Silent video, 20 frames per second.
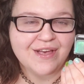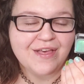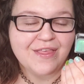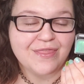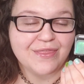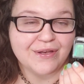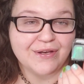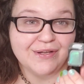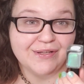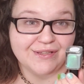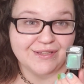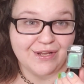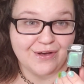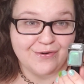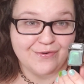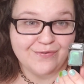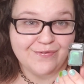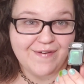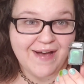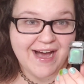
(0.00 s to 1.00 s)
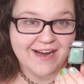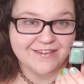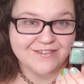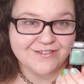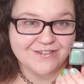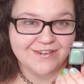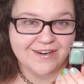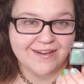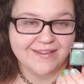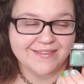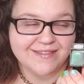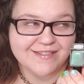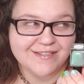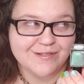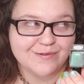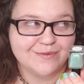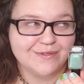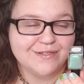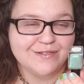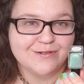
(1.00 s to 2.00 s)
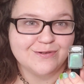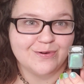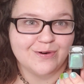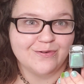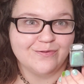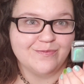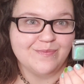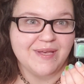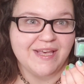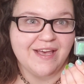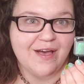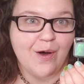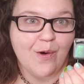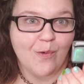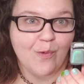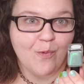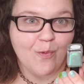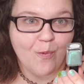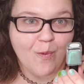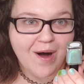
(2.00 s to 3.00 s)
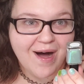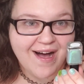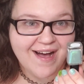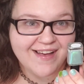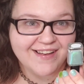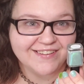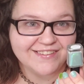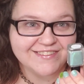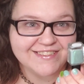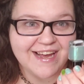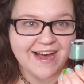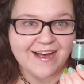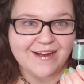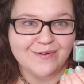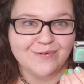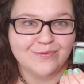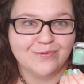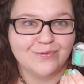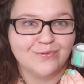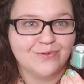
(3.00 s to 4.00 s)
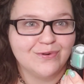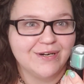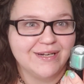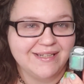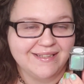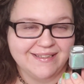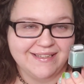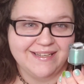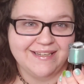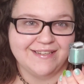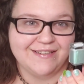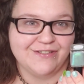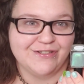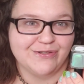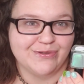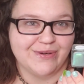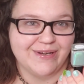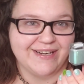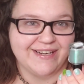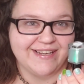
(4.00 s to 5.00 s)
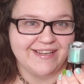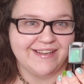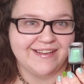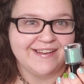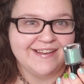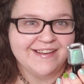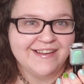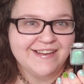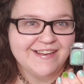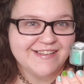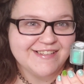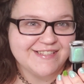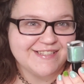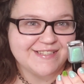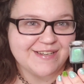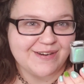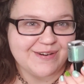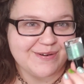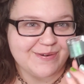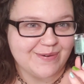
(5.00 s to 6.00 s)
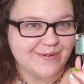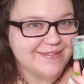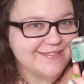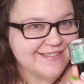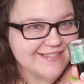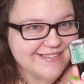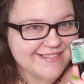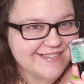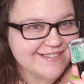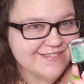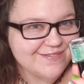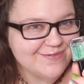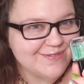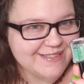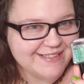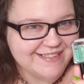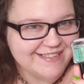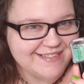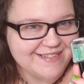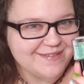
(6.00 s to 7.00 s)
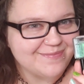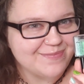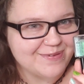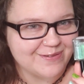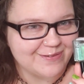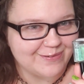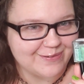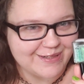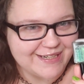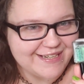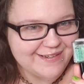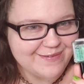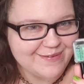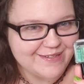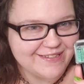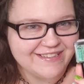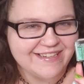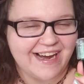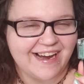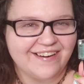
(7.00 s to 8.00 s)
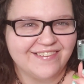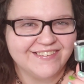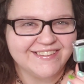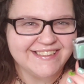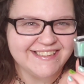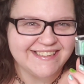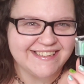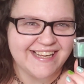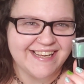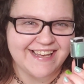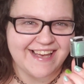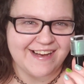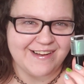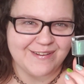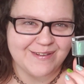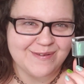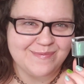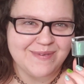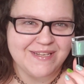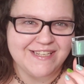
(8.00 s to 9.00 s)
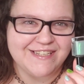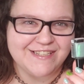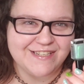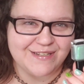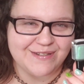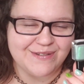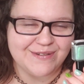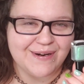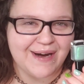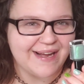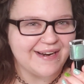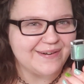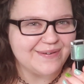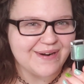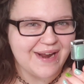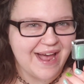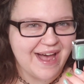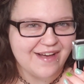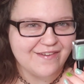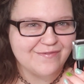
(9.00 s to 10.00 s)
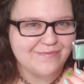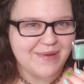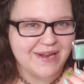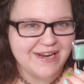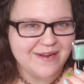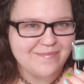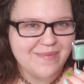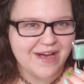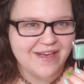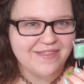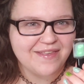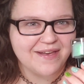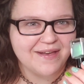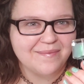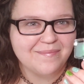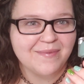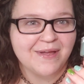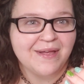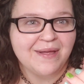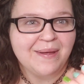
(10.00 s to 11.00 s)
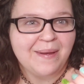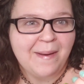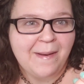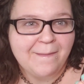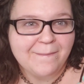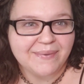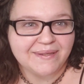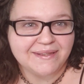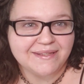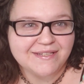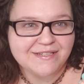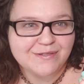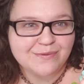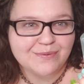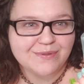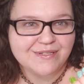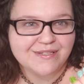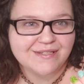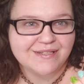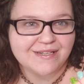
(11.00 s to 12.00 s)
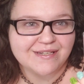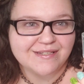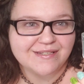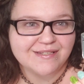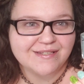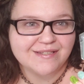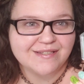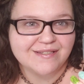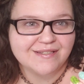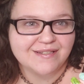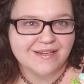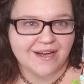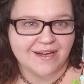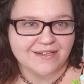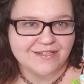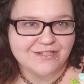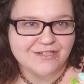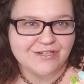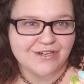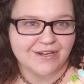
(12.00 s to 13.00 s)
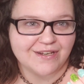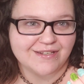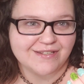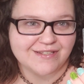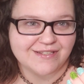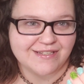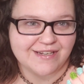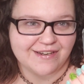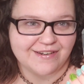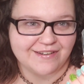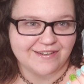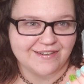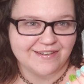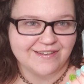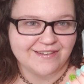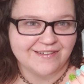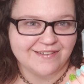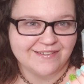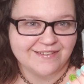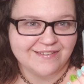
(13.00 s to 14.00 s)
The glow factor on this one drove me wild. I really enjoyed it. So this is a really pretty one. I really like Alchemy too. I don't have many by them, but this was such a stunner.